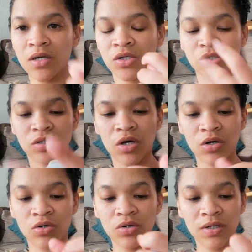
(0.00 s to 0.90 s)

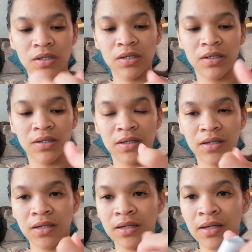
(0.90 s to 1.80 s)
So
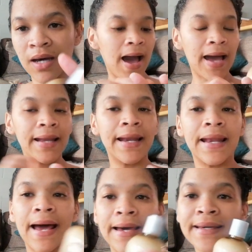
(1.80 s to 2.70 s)
I
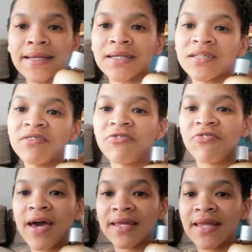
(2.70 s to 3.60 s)
like the
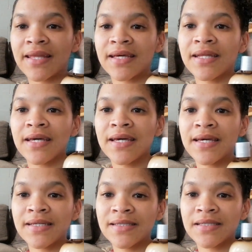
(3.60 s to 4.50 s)
fact that it
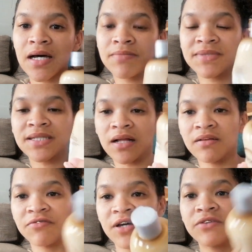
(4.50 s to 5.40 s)
is
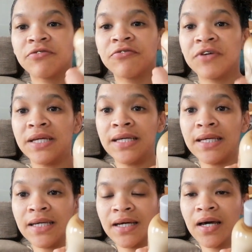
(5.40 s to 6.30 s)
sulfate free.